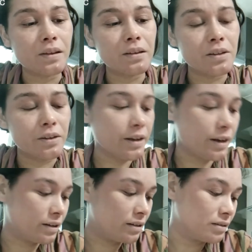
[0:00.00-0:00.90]
So
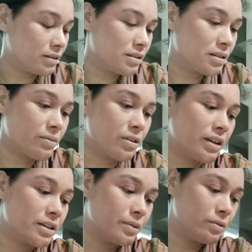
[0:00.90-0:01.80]
yeah, it's something
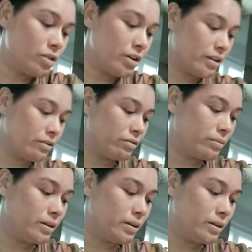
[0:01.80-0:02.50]
that's been working for